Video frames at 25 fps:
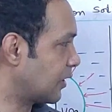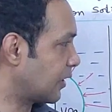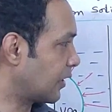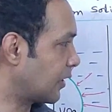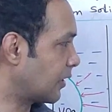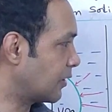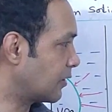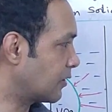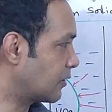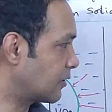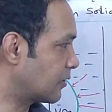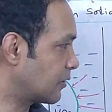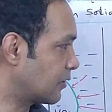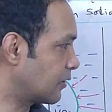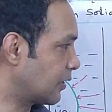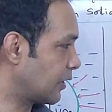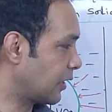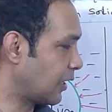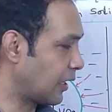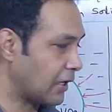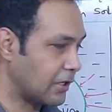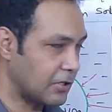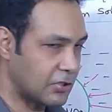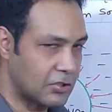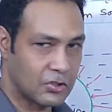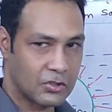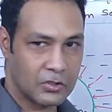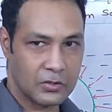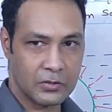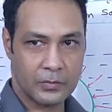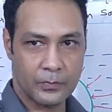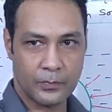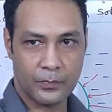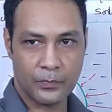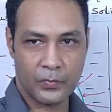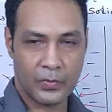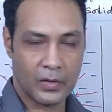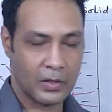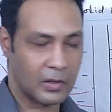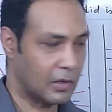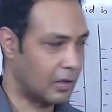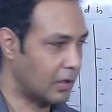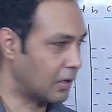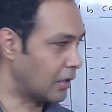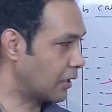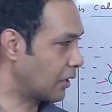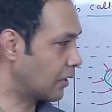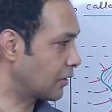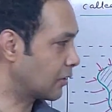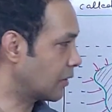height h,
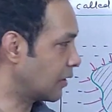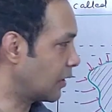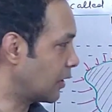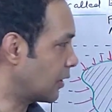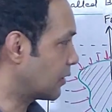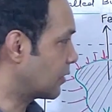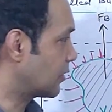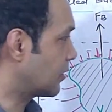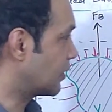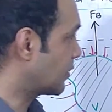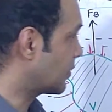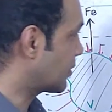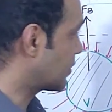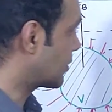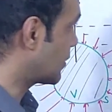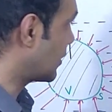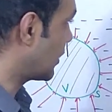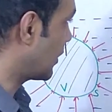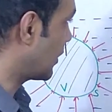and at this